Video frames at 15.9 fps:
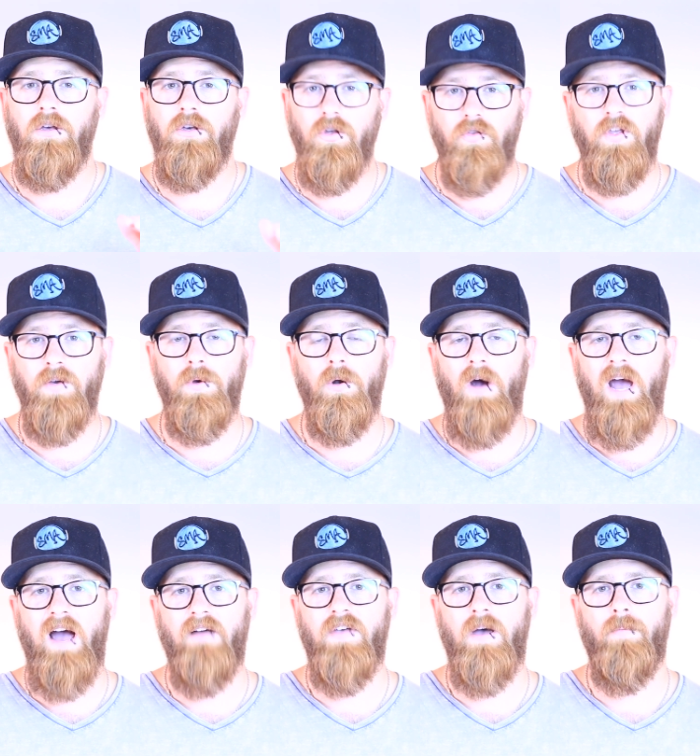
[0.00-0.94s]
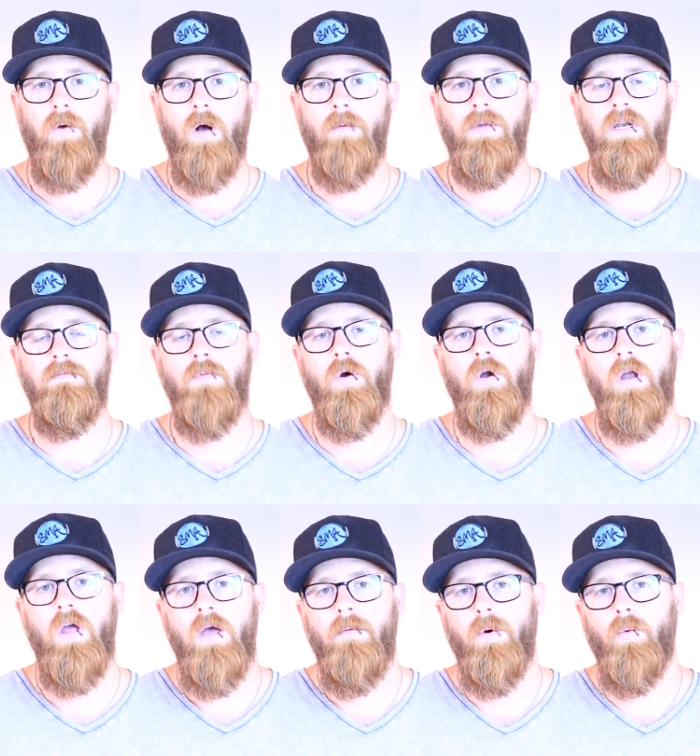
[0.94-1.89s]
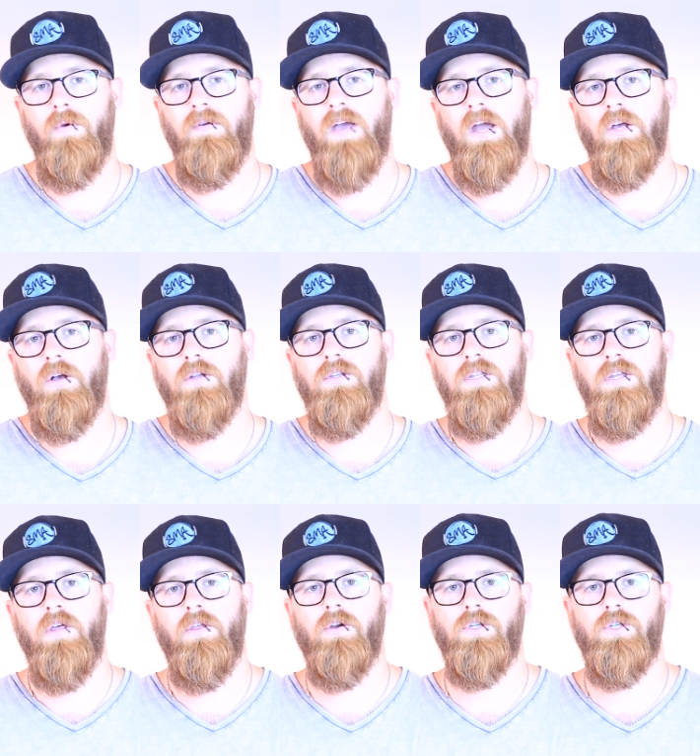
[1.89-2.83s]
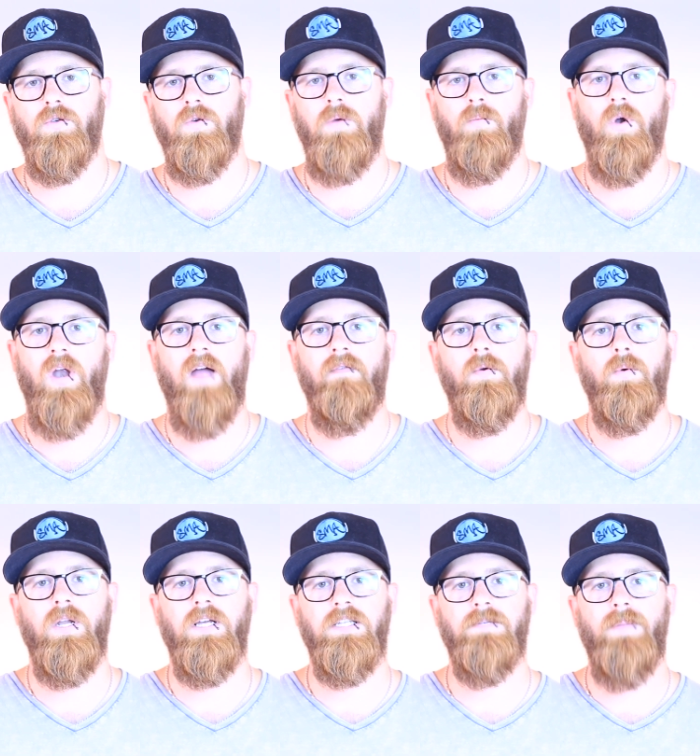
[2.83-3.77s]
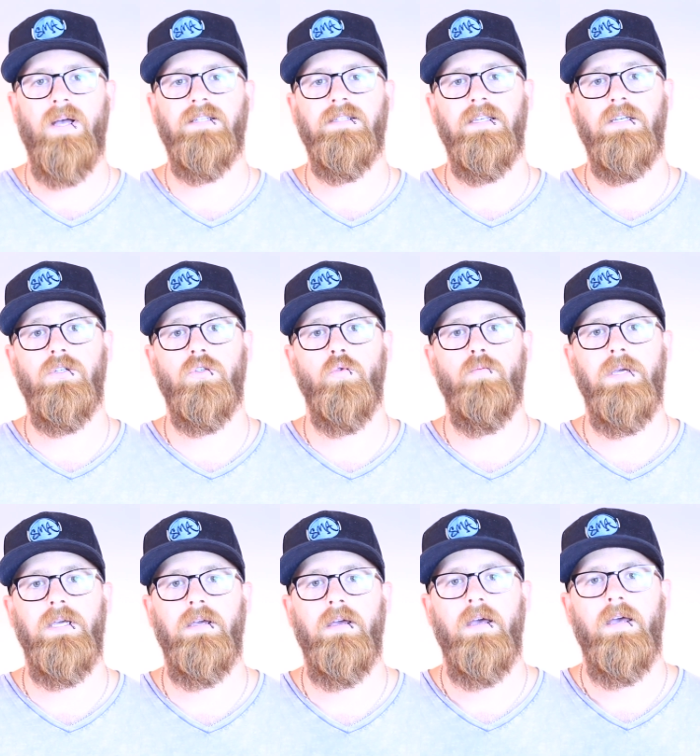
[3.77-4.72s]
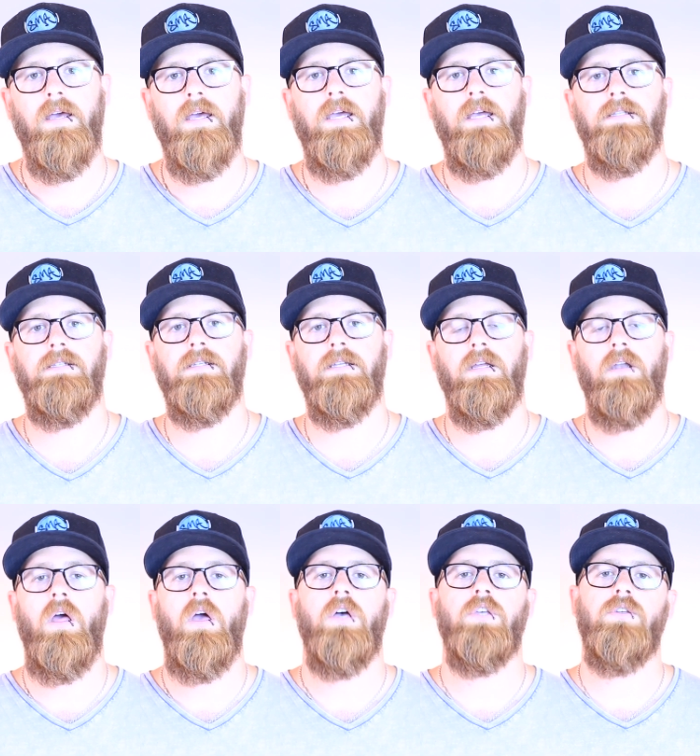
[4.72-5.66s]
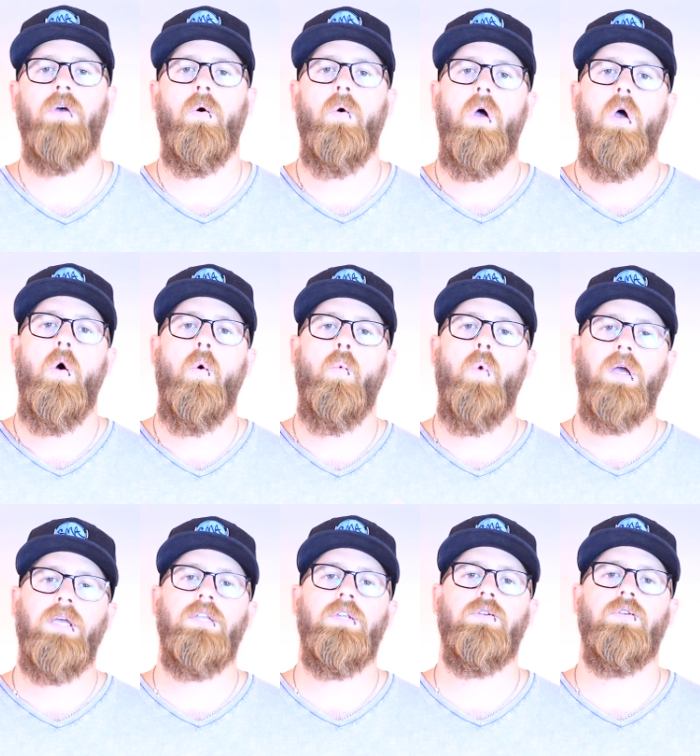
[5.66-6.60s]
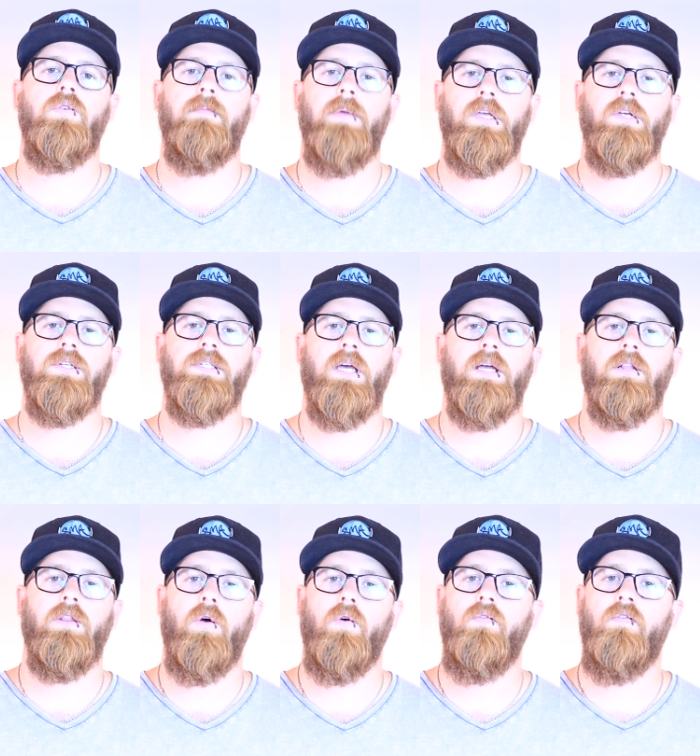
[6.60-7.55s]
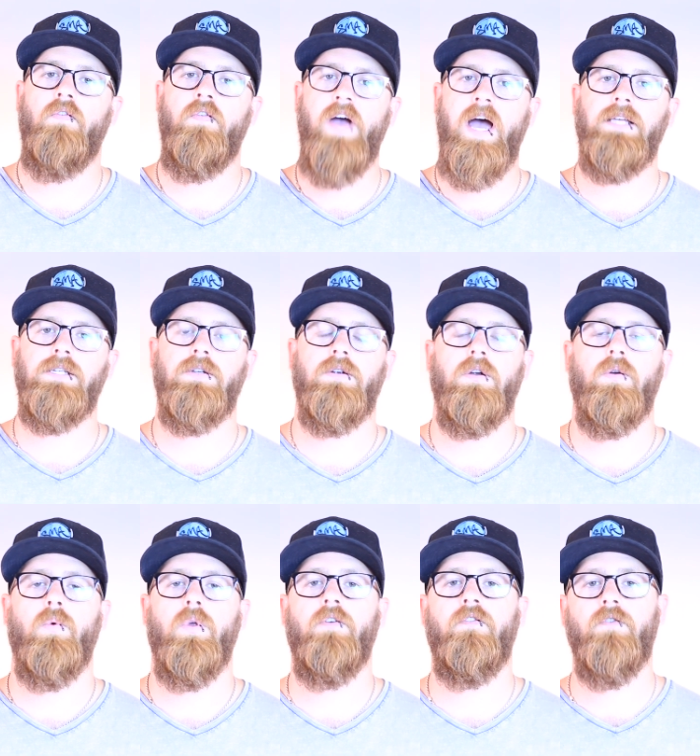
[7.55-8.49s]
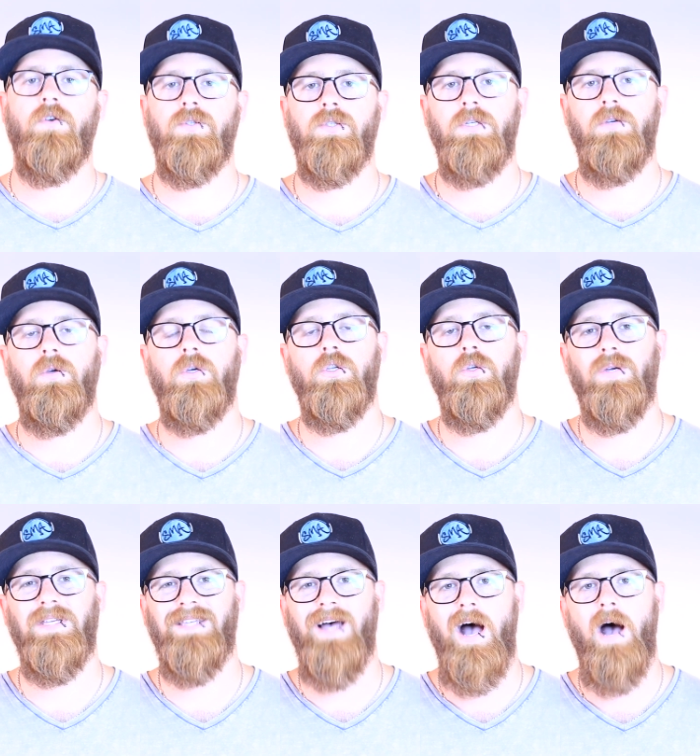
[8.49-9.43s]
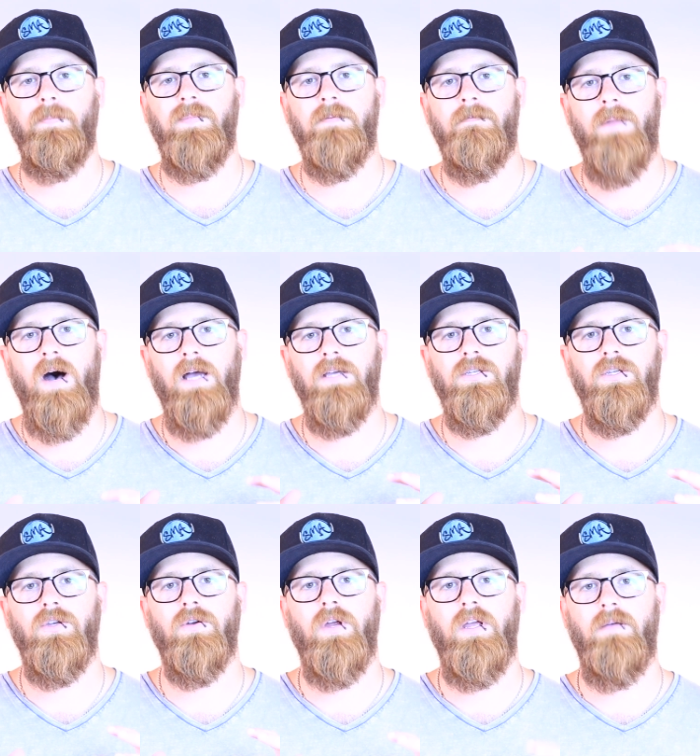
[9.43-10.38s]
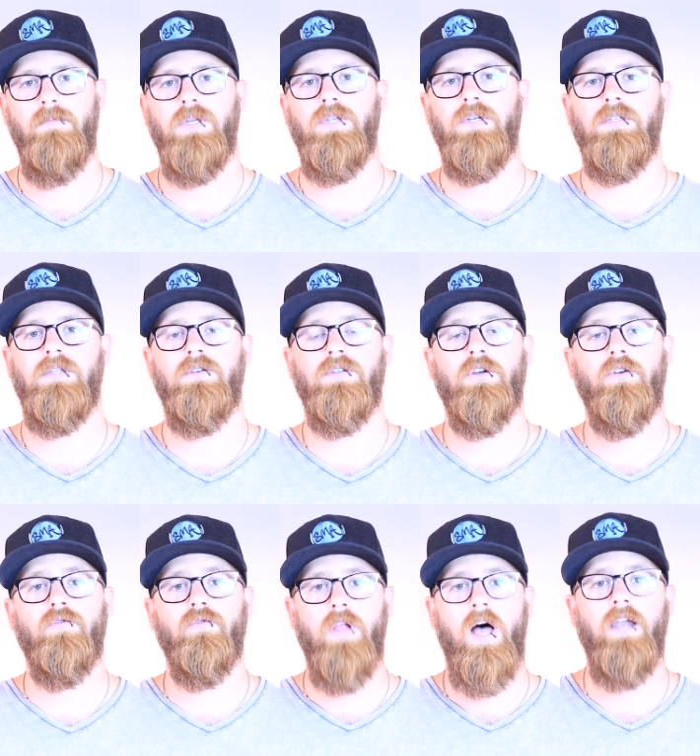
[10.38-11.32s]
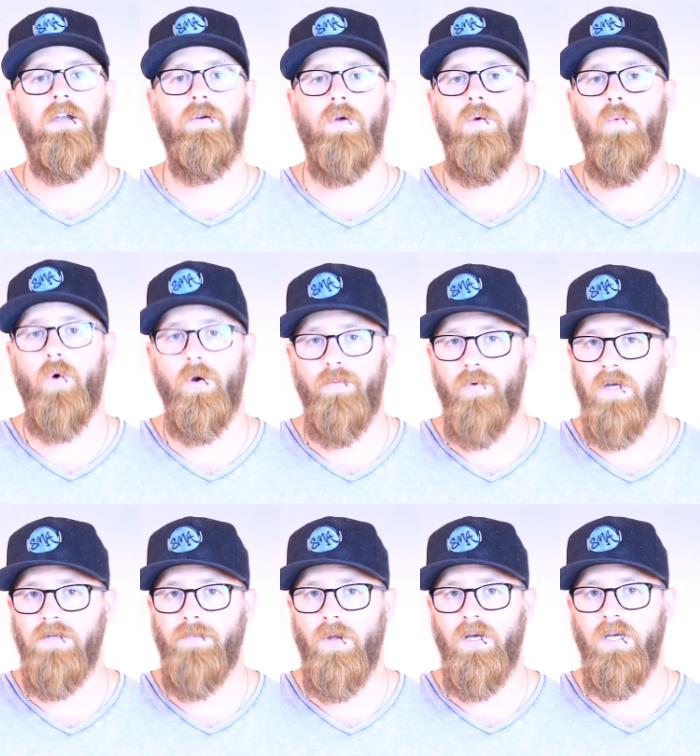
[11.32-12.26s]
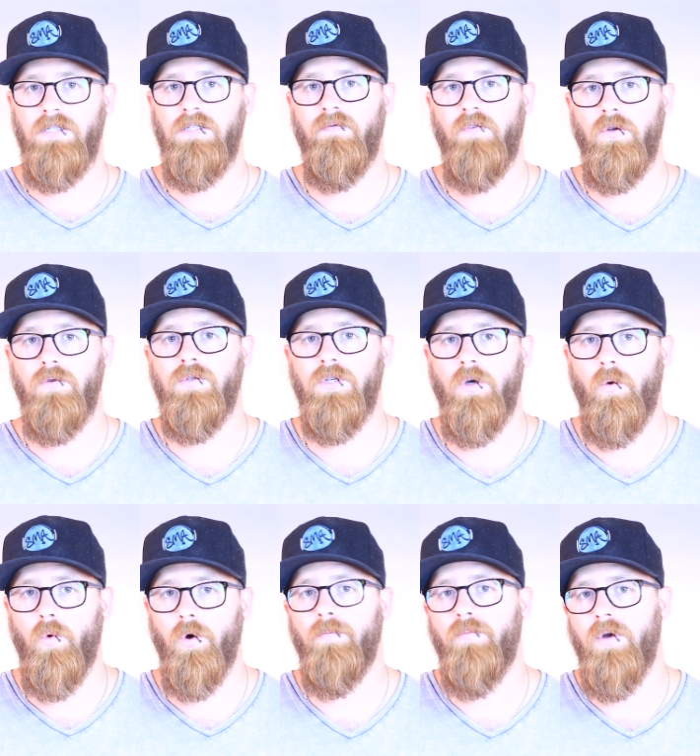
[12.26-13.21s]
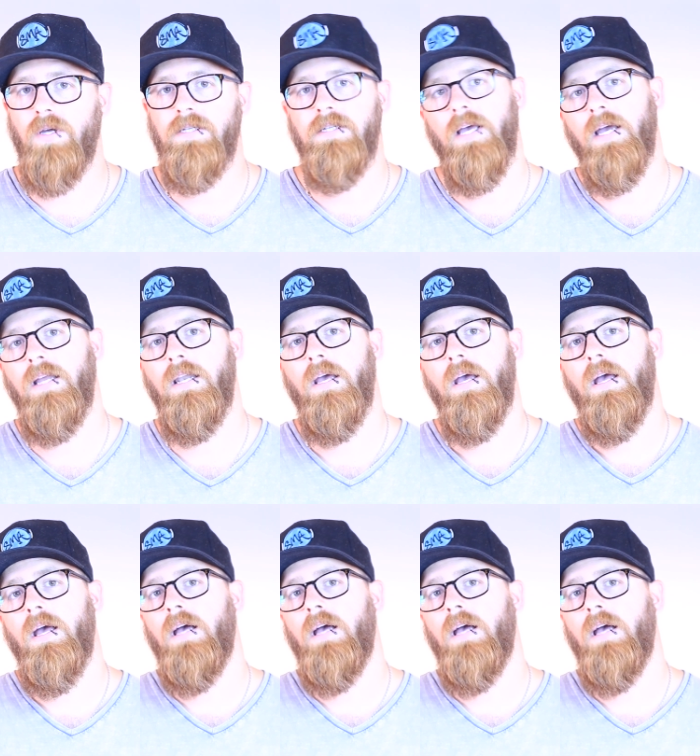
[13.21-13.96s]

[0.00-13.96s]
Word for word: Good thing we don't have that problem anymore, but we've kind of gone to the other extreme where everyone expects things to be instant. So what can you do to make your site load faster? Well, the first thing you could do is optimize your images. There's a lot of great WordPress plugins if you're using a WordPress site